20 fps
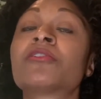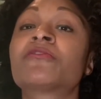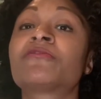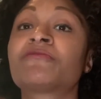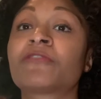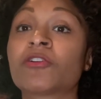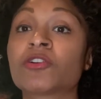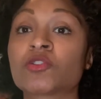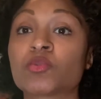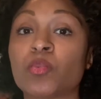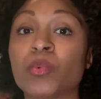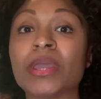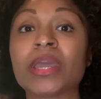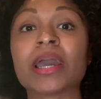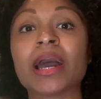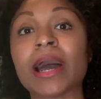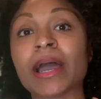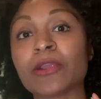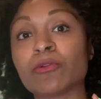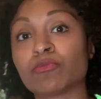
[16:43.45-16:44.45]
The first week
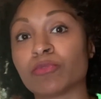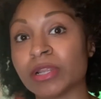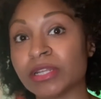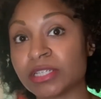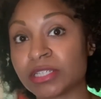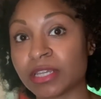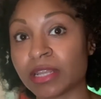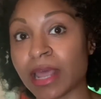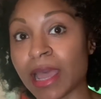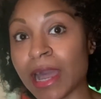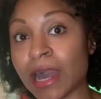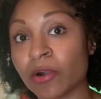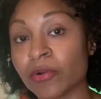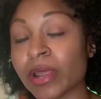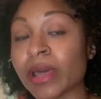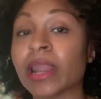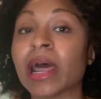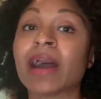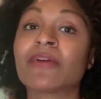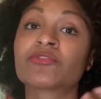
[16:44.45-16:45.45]
I rinsed it out,
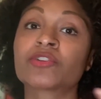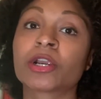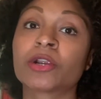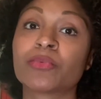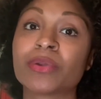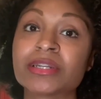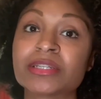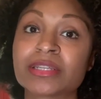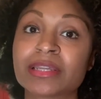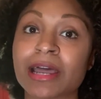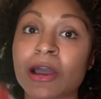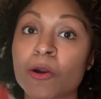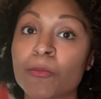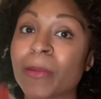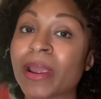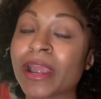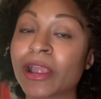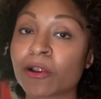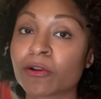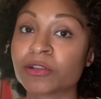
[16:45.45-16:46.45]
and after I rinsed it out,
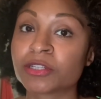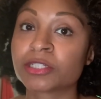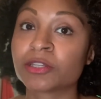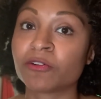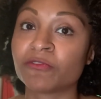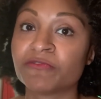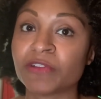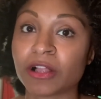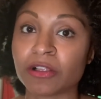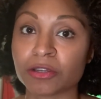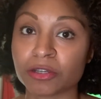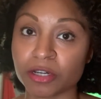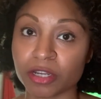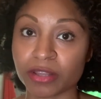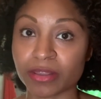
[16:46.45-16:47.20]
my hair still felt good.